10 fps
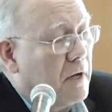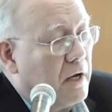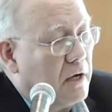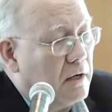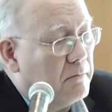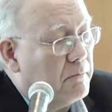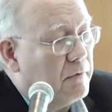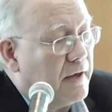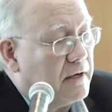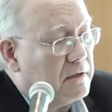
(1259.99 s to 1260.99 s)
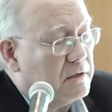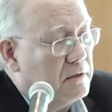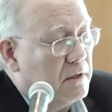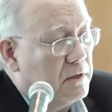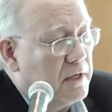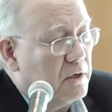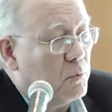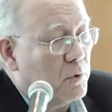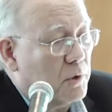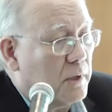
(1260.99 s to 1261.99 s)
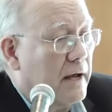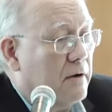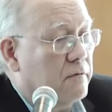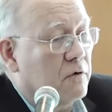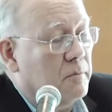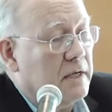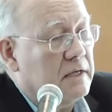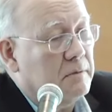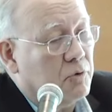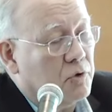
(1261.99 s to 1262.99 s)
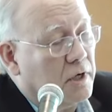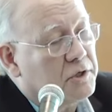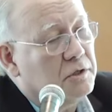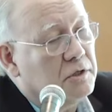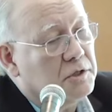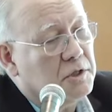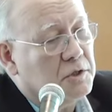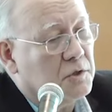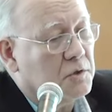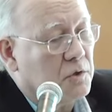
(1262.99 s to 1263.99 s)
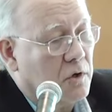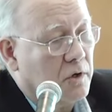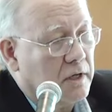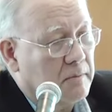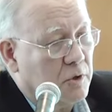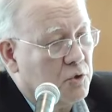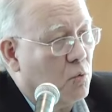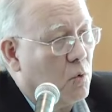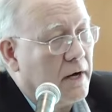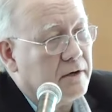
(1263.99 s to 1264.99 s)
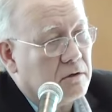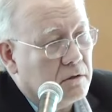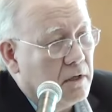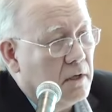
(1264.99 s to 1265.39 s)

um, that then would allow for making production decisions on a much wider